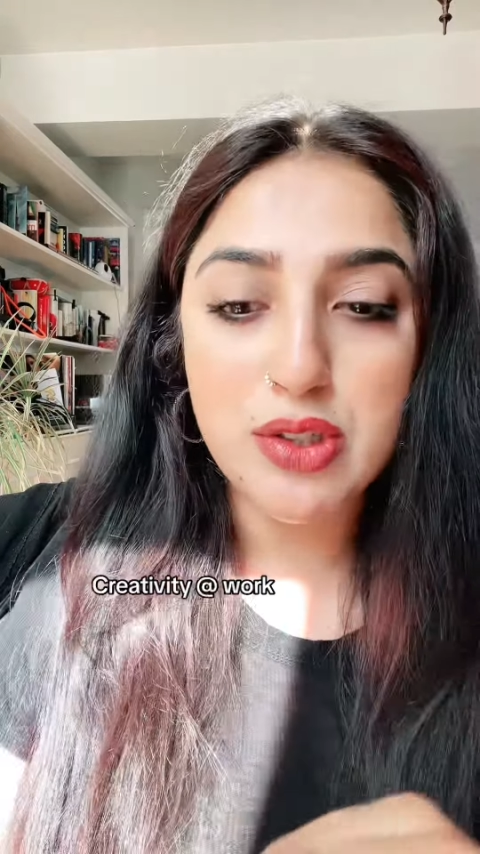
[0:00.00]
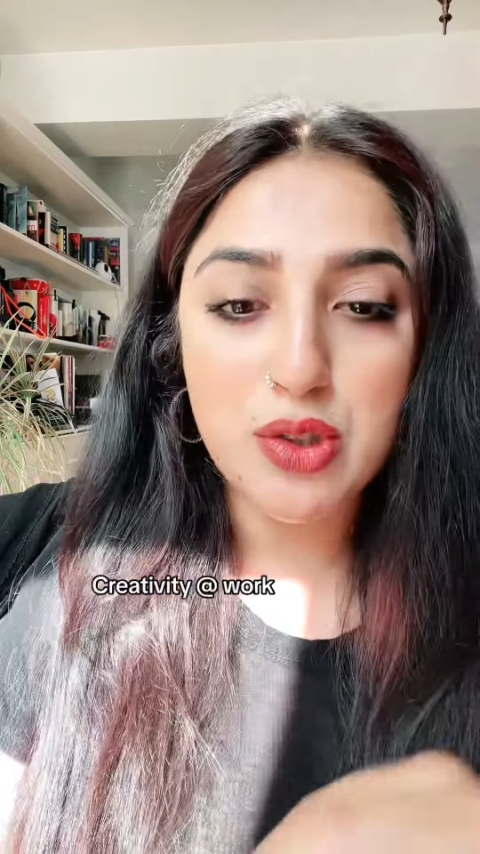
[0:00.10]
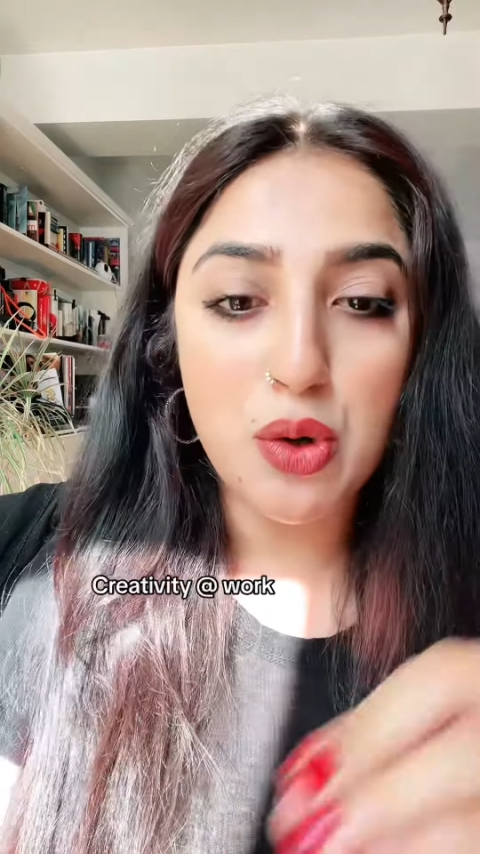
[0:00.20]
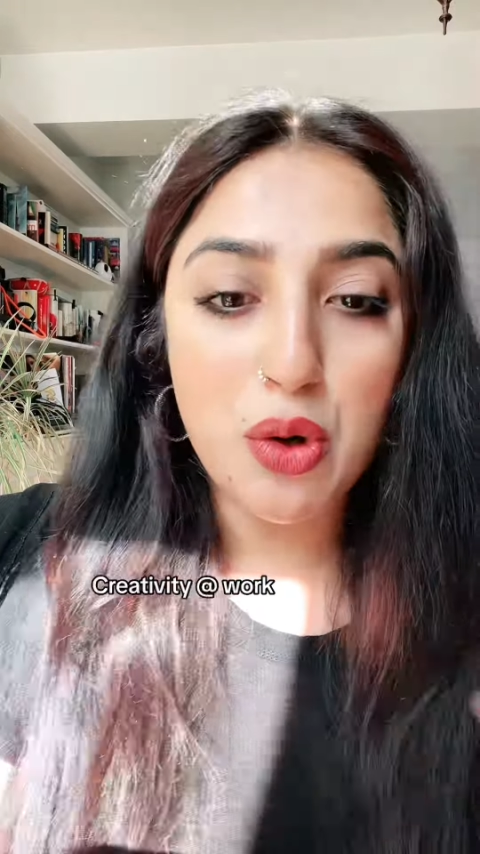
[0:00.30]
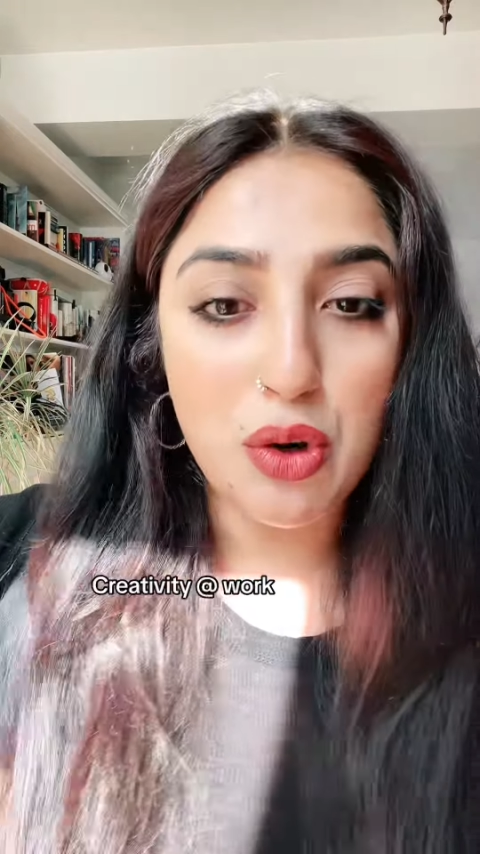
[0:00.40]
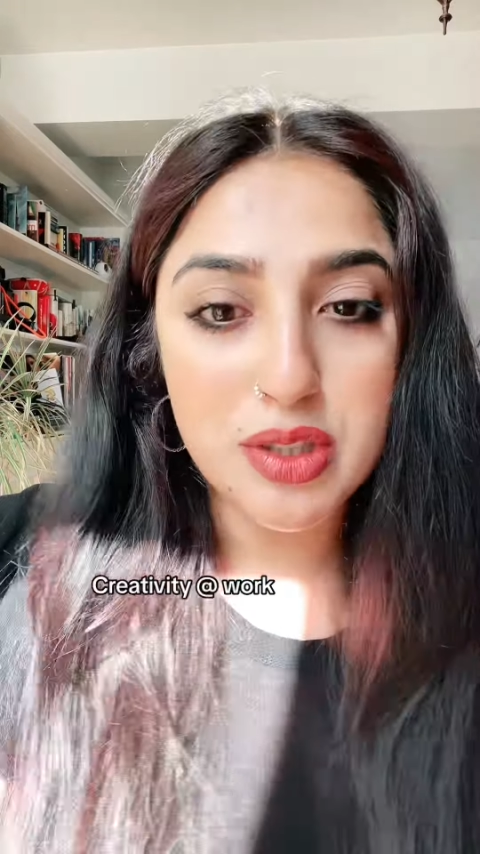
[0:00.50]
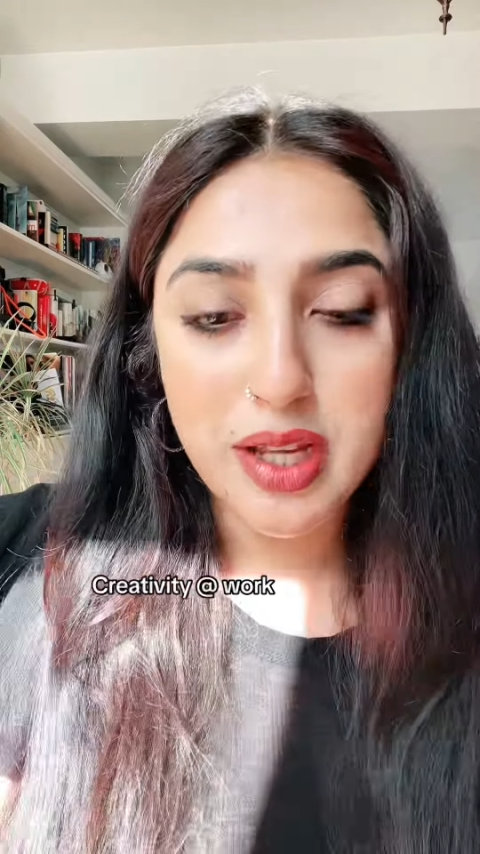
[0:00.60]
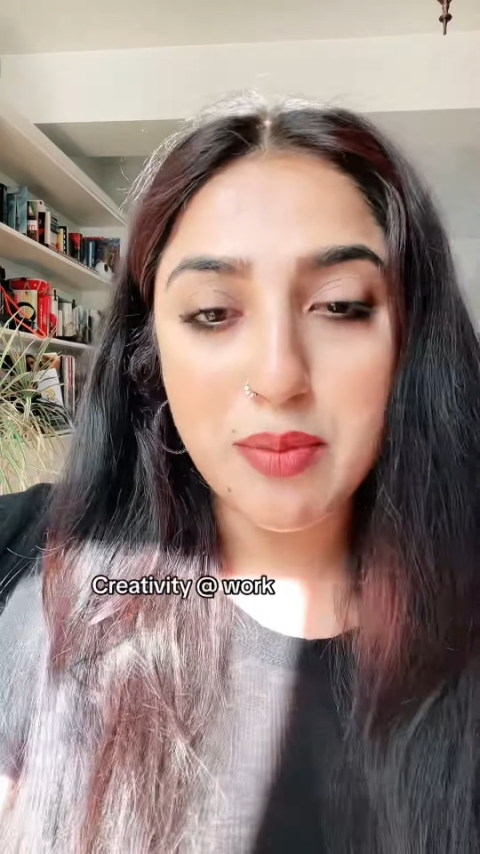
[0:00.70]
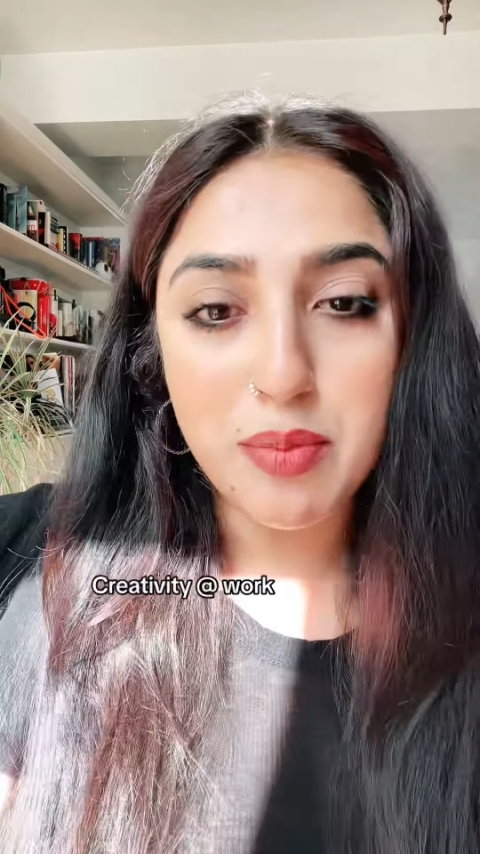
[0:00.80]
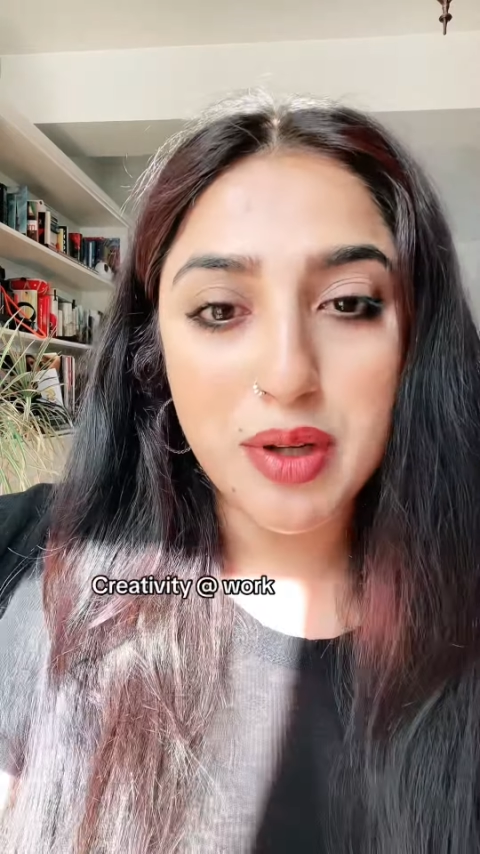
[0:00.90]
or
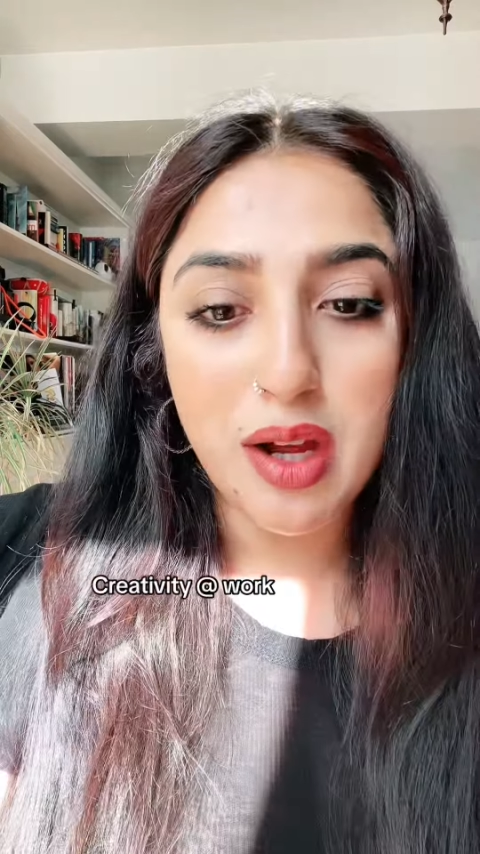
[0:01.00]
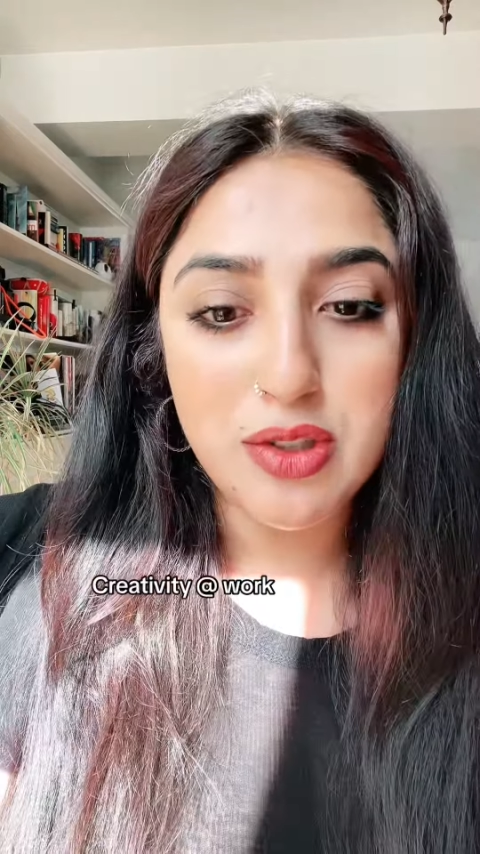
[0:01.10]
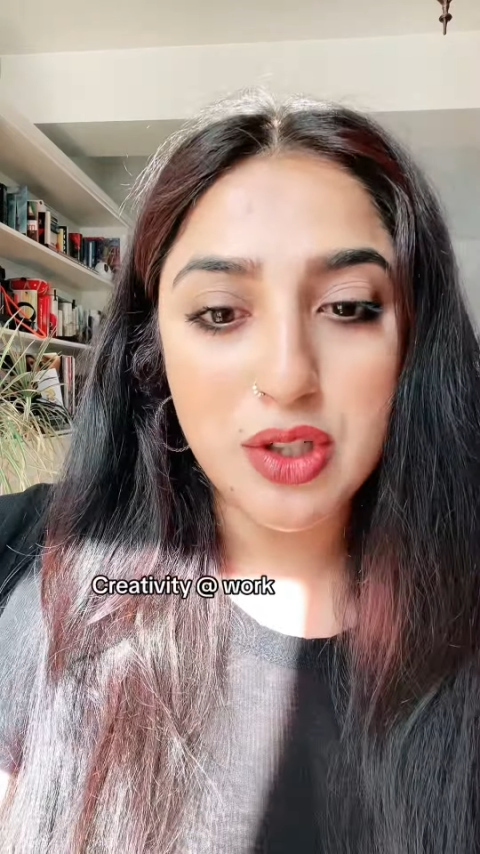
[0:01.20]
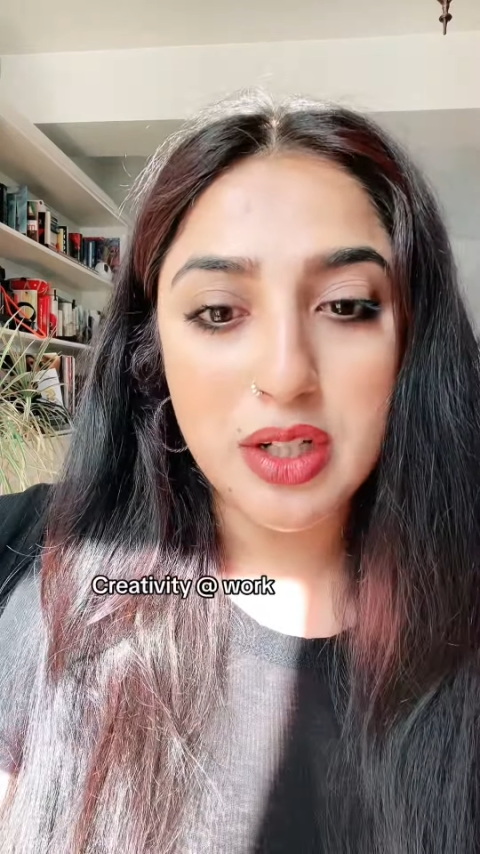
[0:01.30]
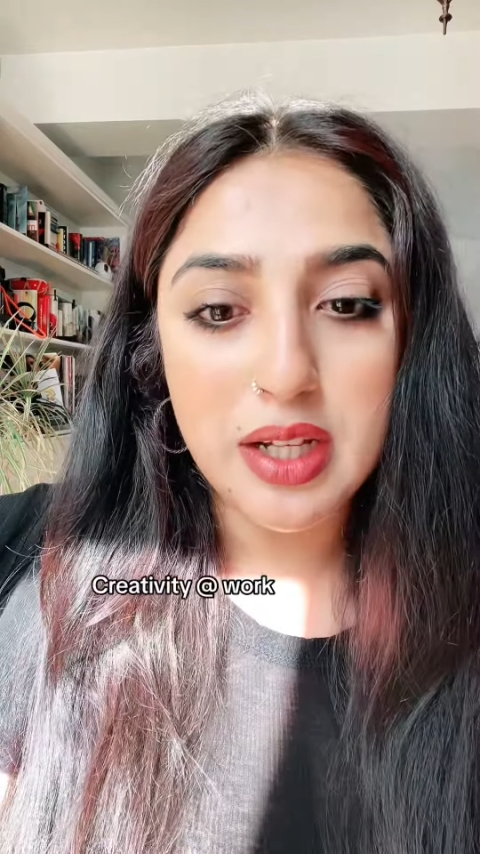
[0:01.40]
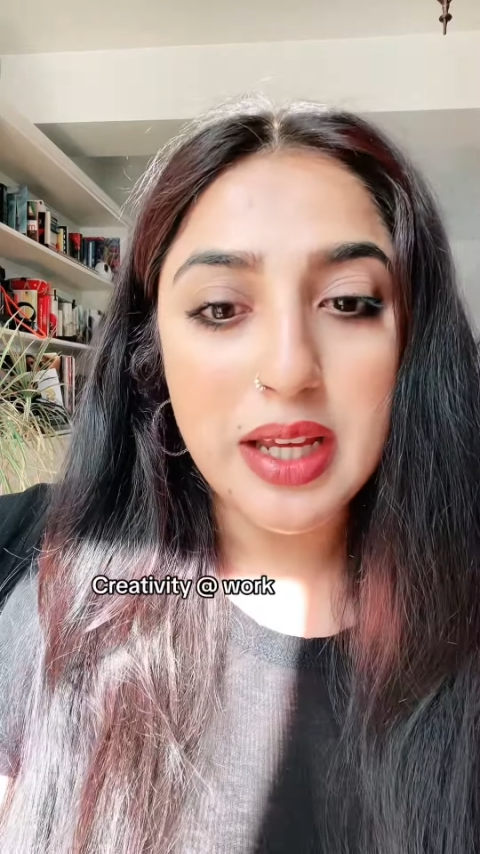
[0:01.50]
content production.